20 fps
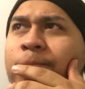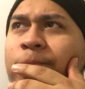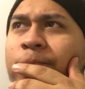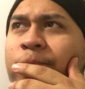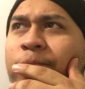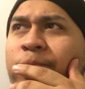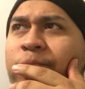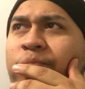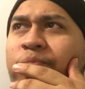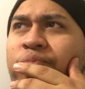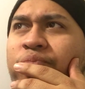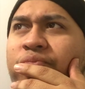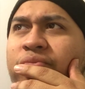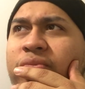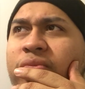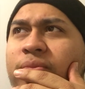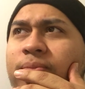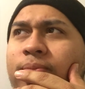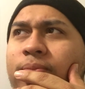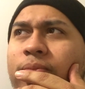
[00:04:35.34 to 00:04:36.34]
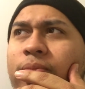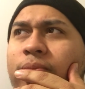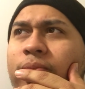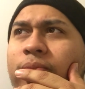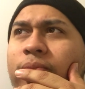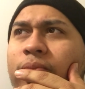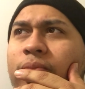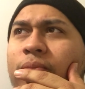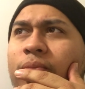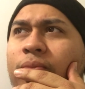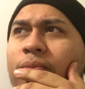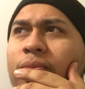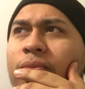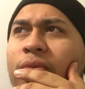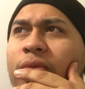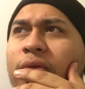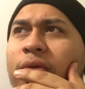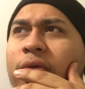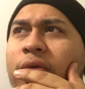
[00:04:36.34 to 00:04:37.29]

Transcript: No one is speaking in this clip.